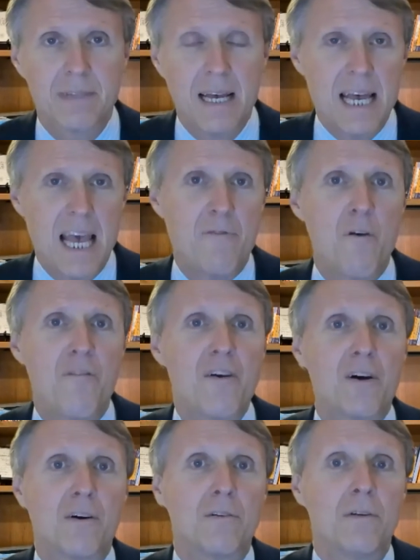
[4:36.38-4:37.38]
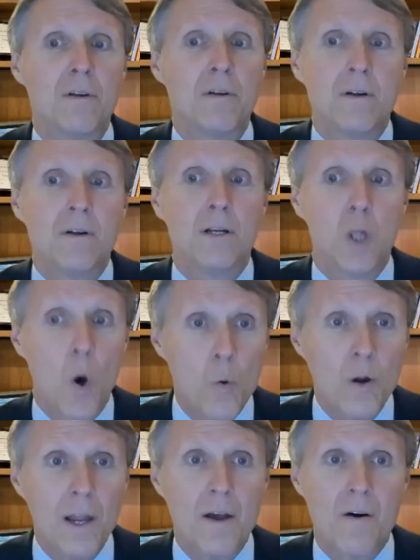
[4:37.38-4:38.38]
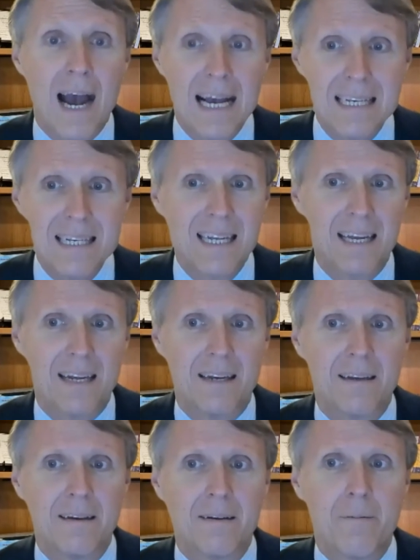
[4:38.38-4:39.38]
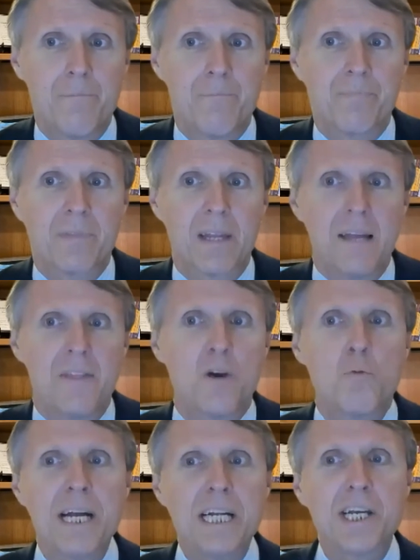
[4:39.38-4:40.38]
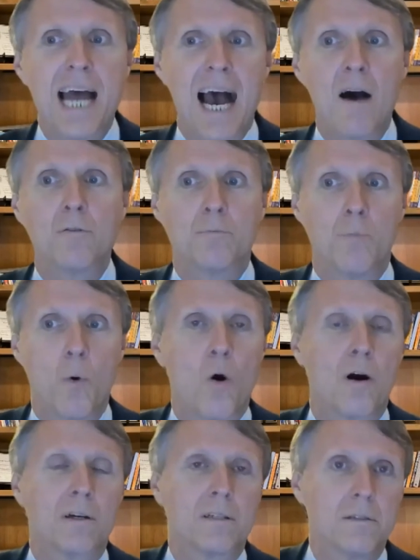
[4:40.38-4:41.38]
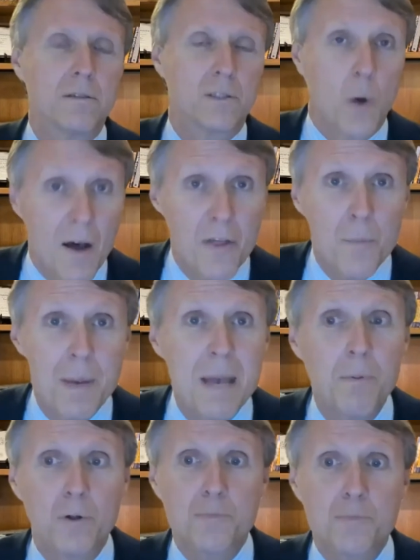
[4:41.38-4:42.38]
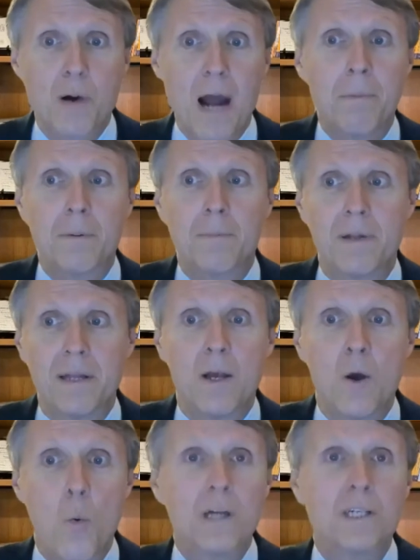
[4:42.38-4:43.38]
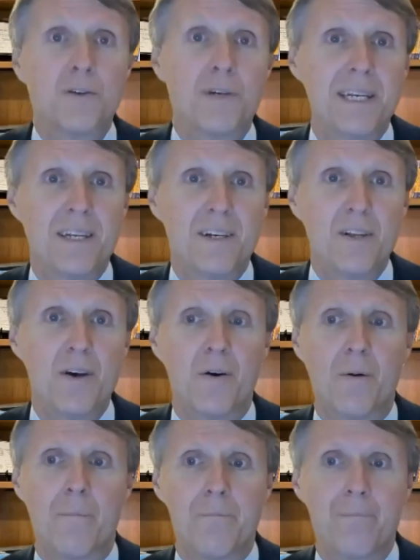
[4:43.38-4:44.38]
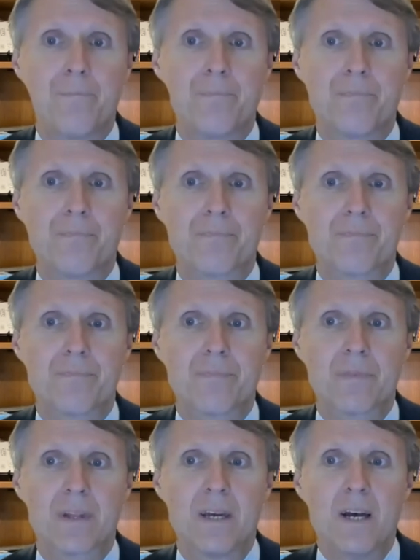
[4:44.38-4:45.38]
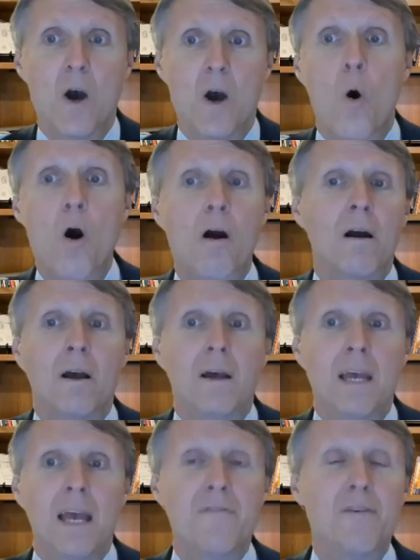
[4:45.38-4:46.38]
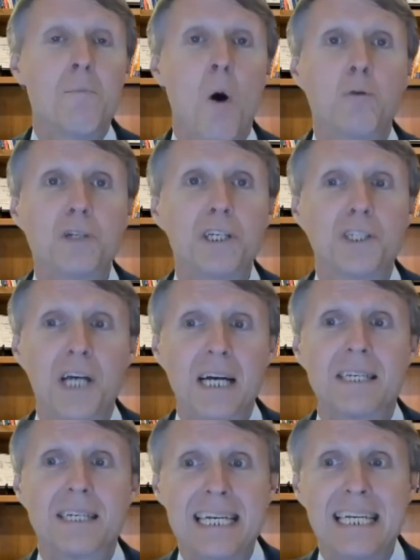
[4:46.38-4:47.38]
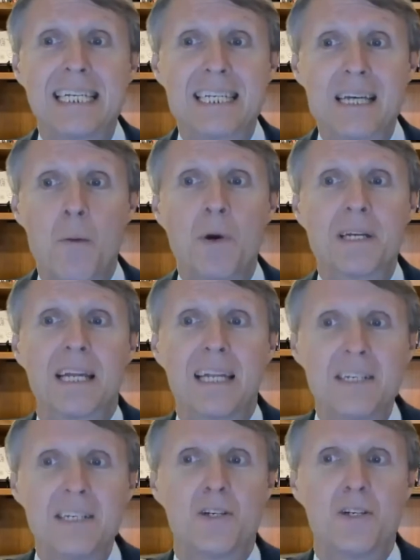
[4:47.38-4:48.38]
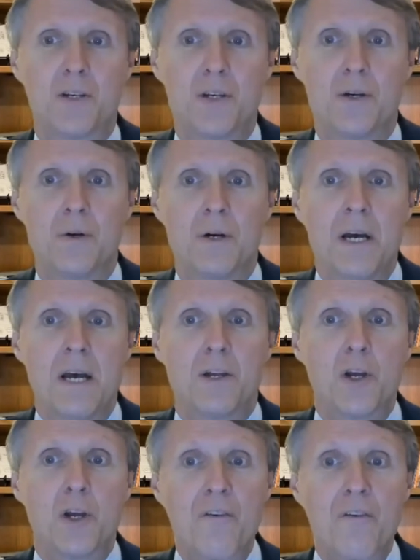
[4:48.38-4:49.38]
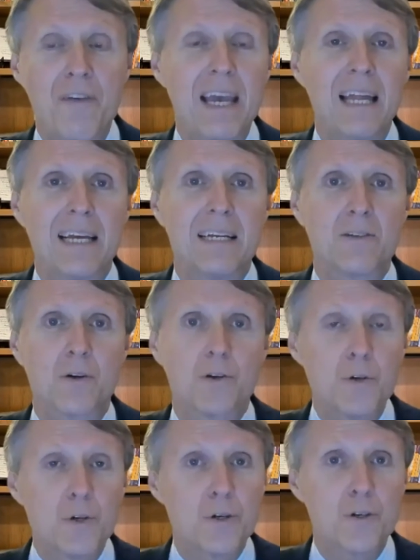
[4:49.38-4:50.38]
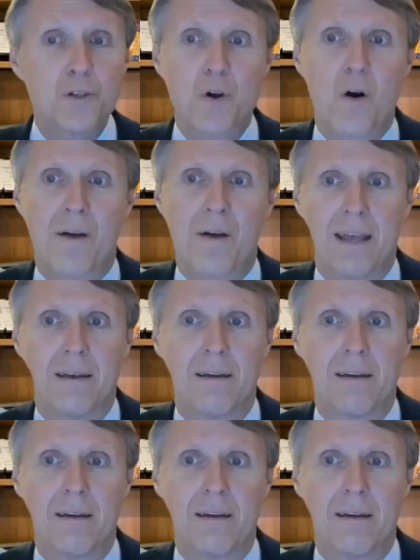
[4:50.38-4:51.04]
If you feel lonely or isolated, then reaching out more to, to other people is probably what you need to do. Or if you mostly just need someone to listen to you, to your feelings or to your story,